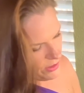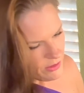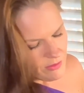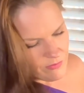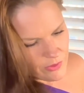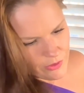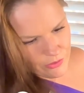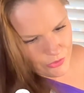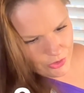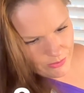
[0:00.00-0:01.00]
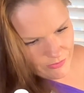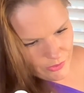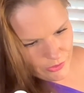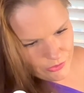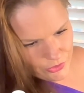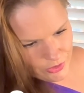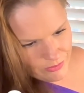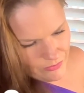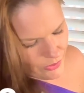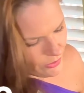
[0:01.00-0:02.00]
Virgo? Show me Virgo, show
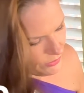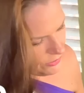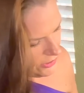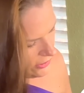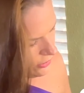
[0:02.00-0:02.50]
me Virgo, like